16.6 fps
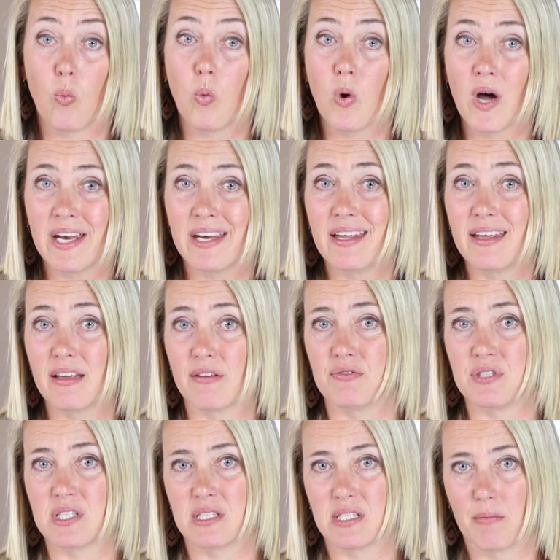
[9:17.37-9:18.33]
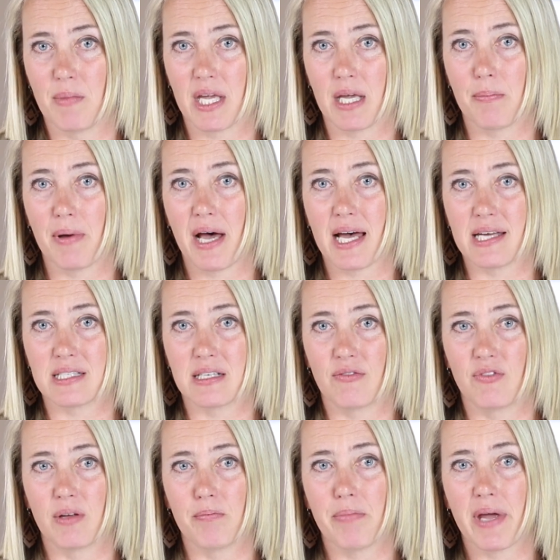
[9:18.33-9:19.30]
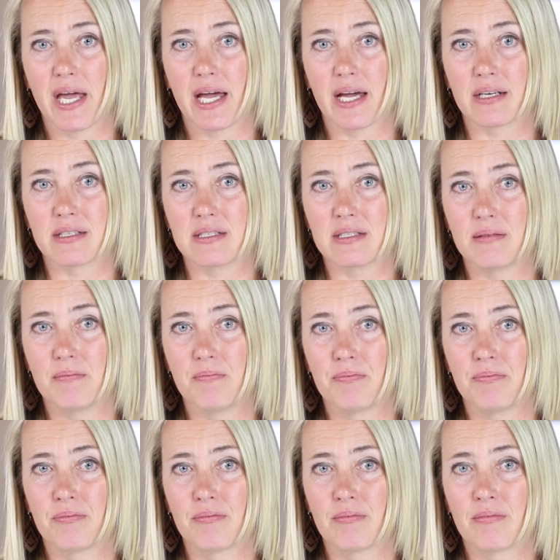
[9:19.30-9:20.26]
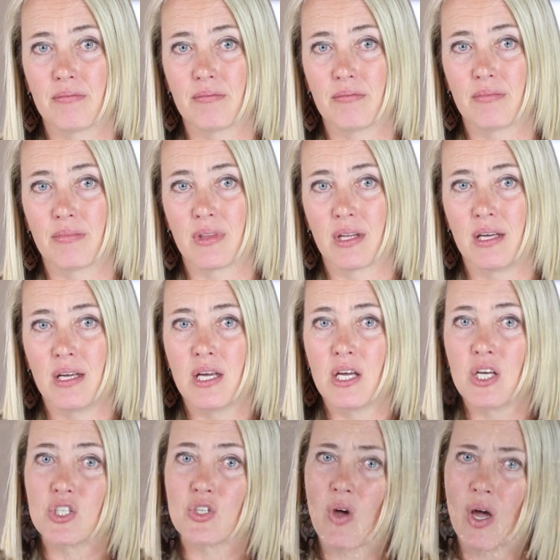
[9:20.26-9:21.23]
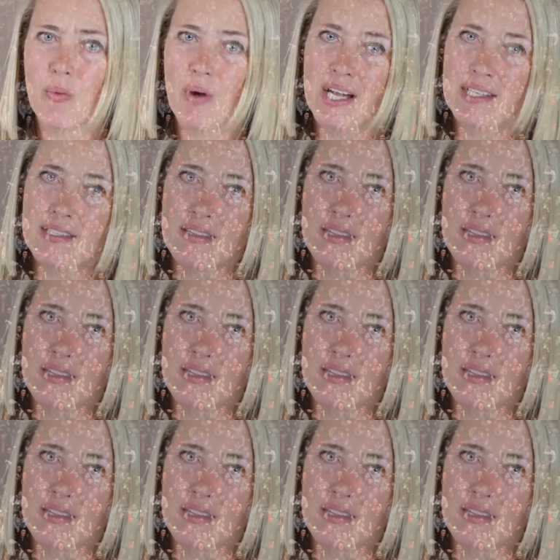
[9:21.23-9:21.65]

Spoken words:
what-ifs to make a positive impact. So I want to